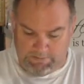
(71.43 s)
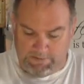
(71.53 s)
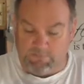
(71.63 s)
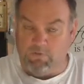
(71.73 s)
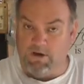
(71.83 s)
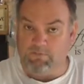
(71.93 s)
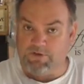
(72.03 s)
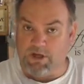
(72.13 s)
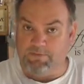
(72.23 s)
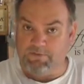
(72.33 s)
This wine was
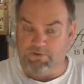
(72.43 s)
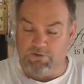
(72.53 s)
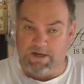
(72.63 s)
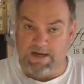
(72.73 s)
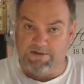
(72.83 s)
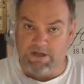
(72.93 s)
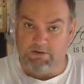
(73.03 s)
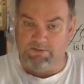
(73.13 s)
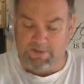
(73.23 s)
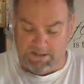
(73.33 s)
opened 2 days ago.
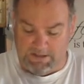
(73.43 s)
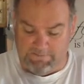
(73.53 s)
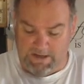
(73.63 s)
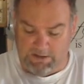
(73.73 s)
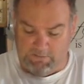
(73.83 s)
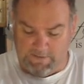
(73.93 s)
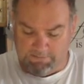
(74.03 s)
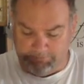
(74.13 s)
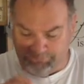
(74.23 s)
It's been under vacuum.